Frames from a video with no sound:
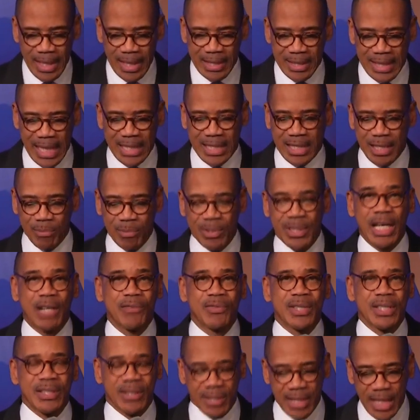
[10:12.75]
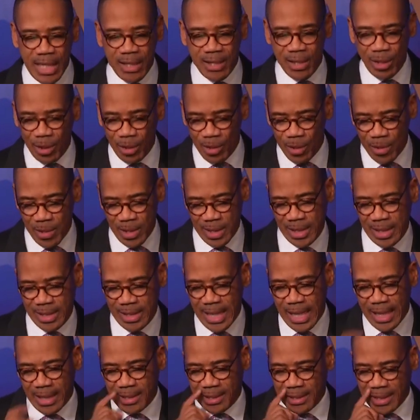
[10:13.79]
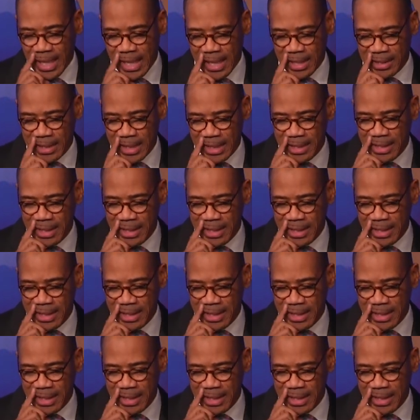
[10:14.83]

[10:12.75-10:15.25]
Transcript: He sets himself to seek the Lord, the text says.